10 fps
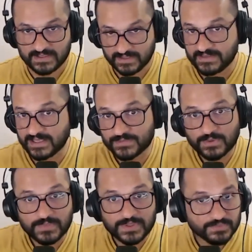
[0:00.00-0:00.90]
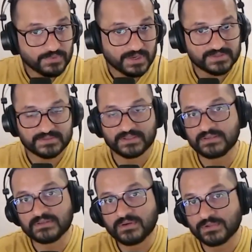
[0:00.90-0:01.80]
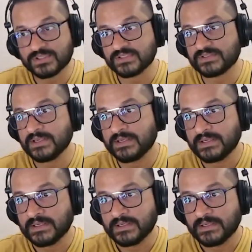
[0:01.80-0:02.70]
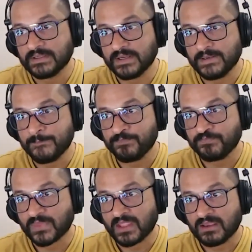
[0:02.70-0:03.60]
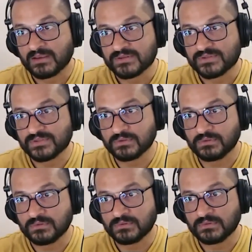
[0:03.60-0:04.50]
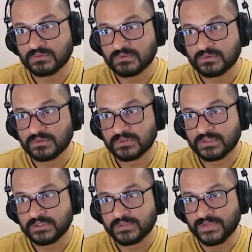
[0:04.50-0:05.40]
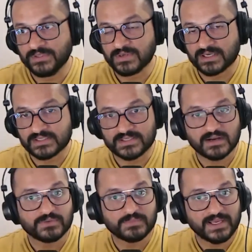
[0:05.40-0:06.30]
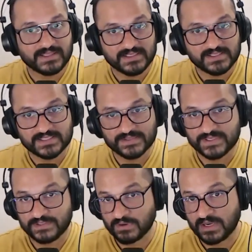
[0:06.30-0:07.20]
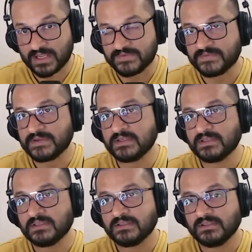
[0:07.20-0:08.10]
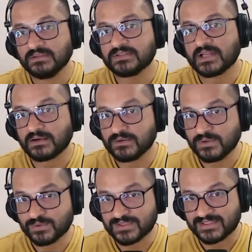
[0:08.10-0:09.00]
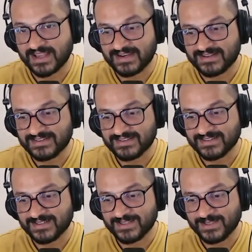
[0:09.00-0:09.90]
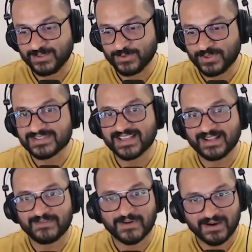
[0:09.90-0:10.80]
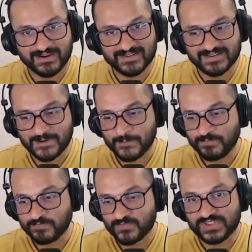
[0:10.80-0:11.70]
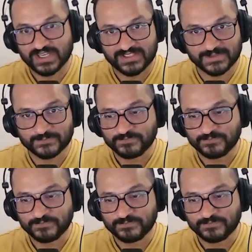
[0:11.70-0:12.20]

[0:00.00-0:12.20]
Right? That's what we do as digital coaches, right? So when you actually start to make these shifts in your life, you'll start to notice that you yourself are changing.